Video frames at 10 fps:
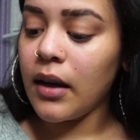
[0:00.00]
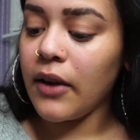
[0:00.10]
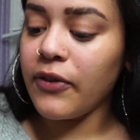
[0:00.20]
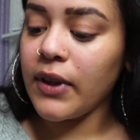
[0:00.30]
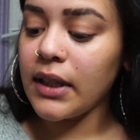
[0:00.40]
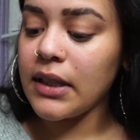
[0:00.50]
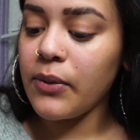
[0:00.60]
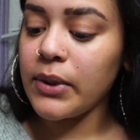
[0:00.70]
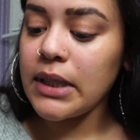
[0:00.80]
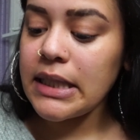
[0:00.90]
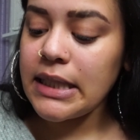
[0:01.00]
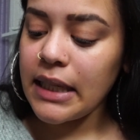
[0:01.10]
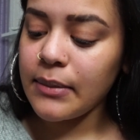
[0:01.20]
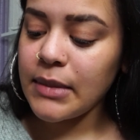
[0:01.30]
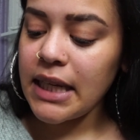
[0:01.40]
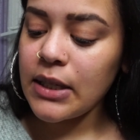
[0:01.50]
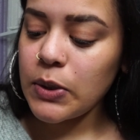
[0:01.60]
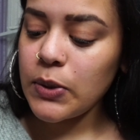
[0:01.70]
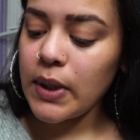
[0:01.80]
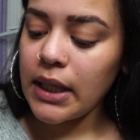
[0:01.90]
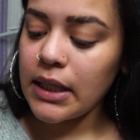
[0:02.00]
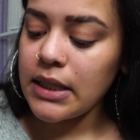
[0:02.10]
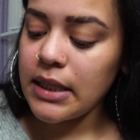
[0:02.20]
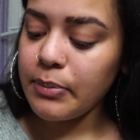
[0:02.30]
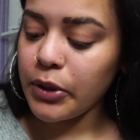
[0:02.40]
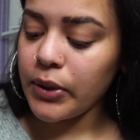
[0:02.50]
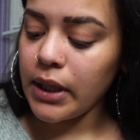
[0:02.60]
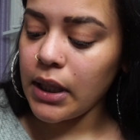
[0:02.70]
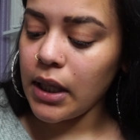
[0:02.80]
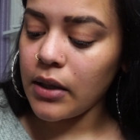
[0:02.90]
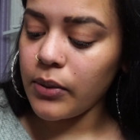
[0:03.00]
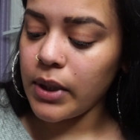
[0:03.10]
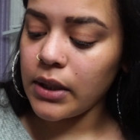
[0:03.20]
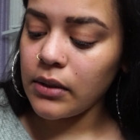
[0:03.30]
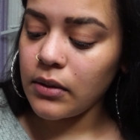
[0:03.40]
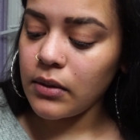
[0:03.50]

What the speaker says: I feel like that one is damped out, so I gotta dip her in the other one.